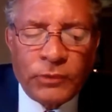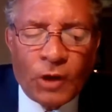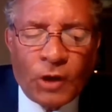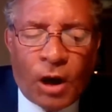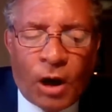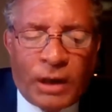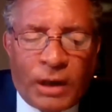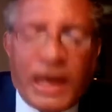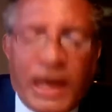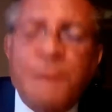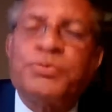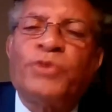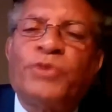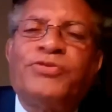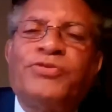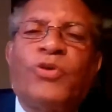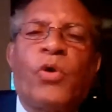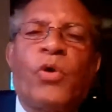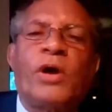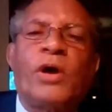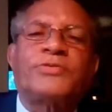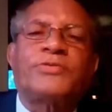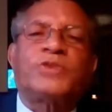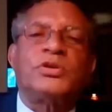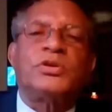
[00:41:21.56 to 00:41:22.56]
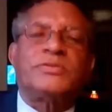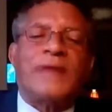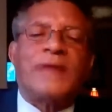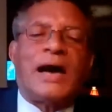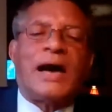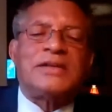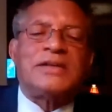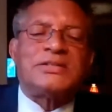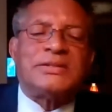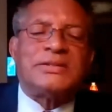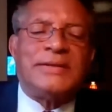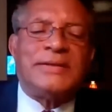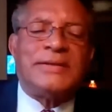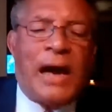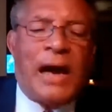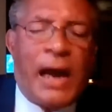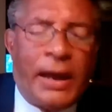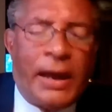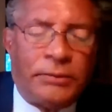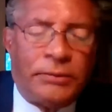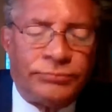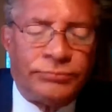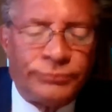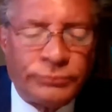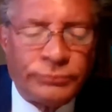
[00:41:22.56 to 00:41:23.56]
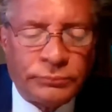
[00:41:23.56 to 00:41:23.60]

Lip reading: On April 4th, 2009,